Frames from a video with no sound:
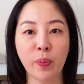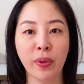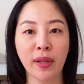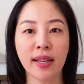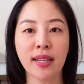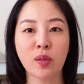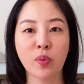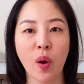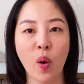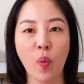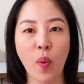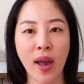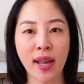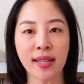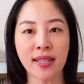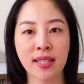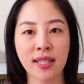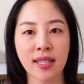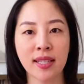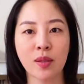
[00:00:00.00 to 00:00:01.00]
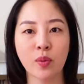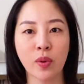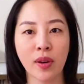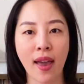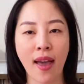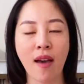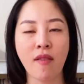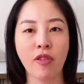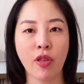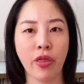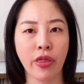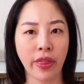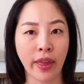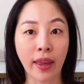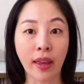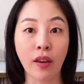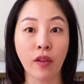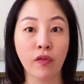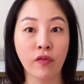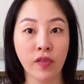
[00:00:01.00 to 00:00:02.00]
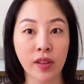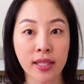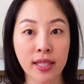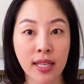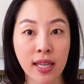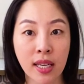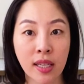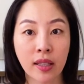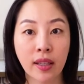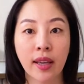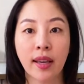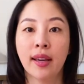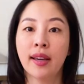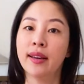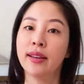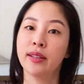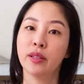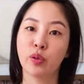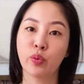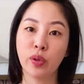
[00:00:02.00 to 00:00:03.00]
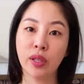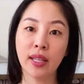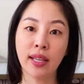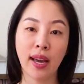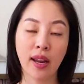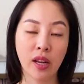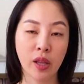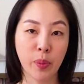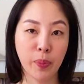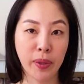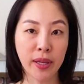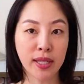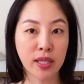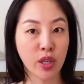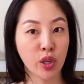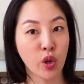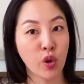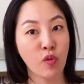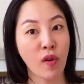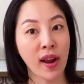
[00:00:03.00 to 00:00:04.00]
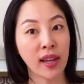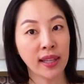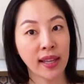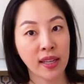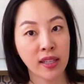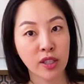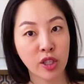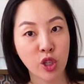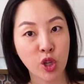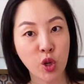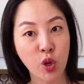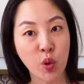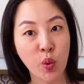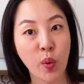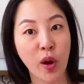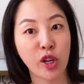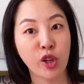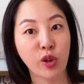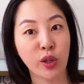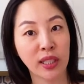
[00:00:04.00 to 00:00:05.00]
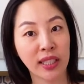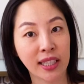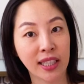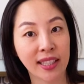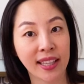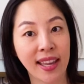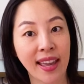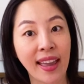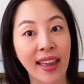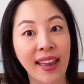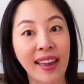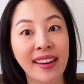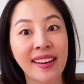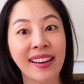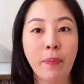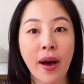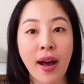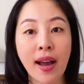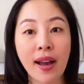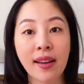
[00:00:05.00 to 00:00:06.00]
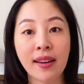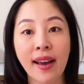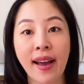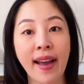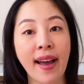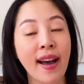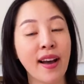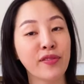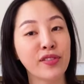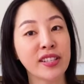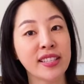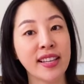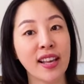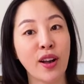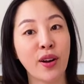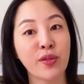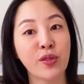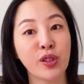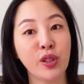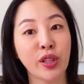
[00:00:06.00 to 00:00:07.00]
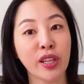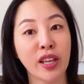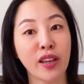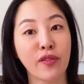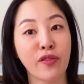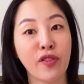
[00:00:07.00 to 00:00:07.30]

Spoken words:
a place where Westerners would ever think of visiting. It's really kind of the place that you write letters to when you're a little kid. But I have to say, after looking